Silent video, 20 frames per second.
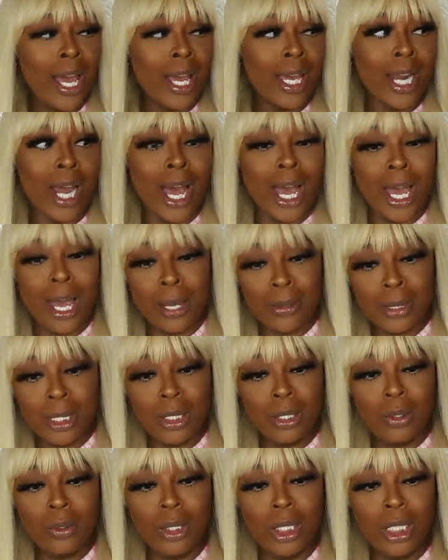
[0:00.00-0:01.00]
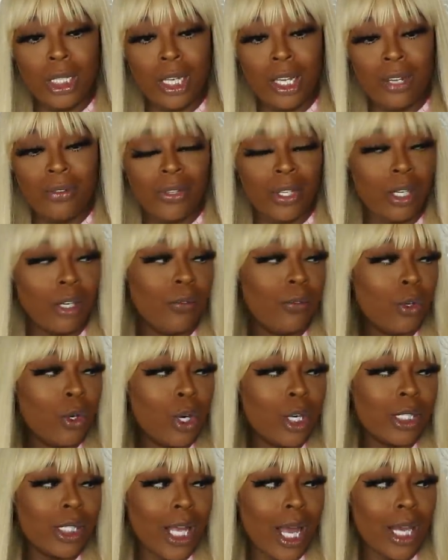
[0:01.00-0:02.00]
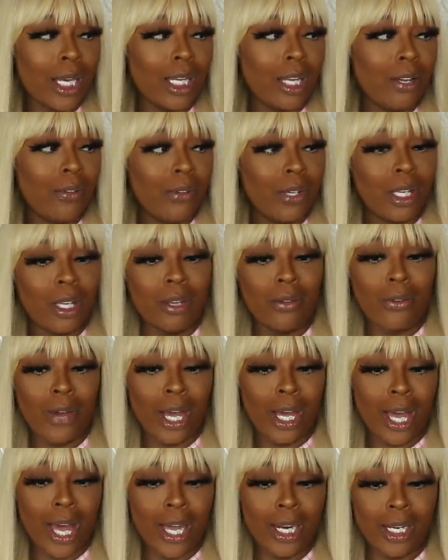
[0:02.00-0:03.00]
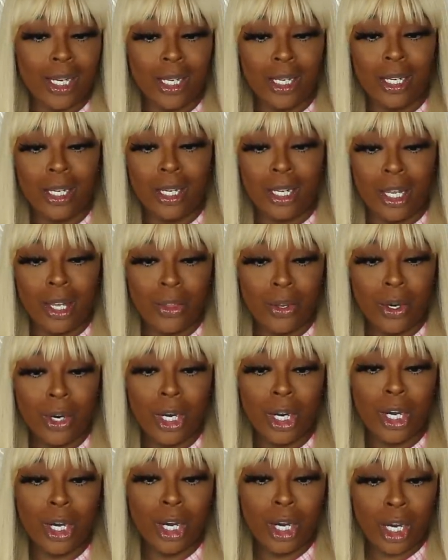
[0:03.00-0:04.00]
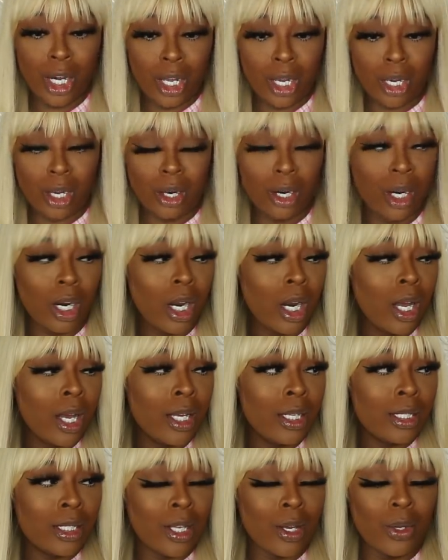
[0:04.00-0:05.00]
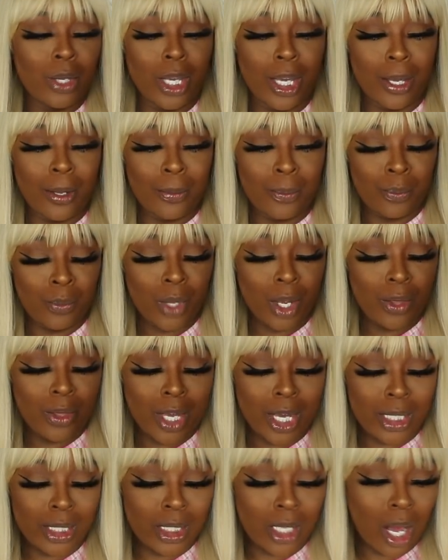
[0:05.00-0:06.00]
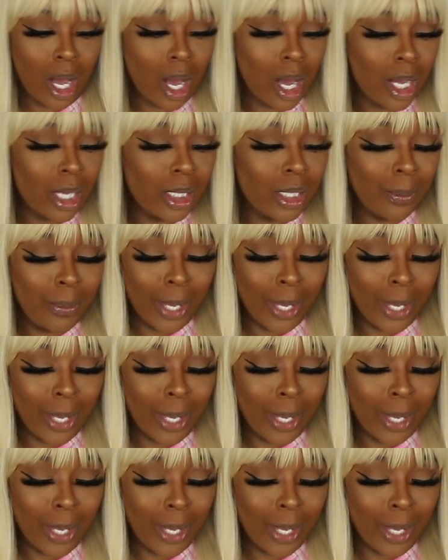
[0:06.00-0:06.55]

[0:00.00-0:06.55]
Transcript: and I absolutely love it of course I love it if I got it in another color so yeah that's all the